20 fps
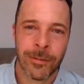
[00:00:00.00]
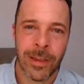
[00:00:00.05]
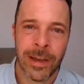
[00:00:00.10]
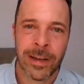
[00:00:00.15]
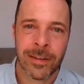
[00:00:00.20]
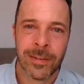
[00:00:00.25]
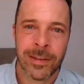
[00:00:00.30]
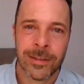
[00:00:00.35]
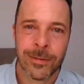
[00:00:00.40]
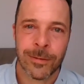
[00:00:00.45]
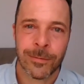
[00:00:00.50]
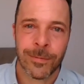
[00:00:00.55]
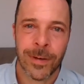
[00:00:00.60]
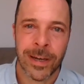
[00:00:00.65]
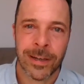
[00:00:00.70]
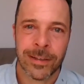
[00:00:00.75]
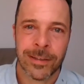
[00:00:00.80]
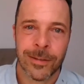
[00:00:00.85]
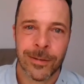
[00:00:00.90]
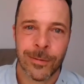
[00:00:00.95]
likely to
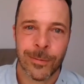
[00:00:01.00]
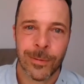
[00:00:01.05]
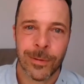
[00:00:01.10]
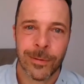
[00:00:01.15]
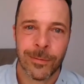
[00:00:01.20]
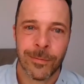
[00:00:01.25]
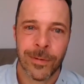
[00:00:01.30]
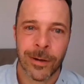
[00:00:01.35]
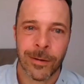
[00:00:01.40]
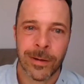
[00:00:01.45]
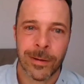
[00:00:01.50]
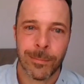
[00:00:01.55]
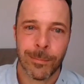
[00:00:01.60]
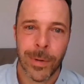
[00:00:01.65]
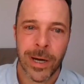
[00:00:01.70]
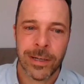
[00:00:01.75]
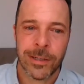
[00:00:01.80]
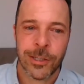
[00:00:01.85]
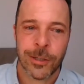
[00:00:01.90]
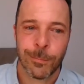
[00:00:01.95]
affect you very
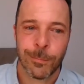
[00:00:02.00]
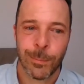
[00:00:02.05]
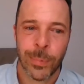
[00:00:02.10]
much,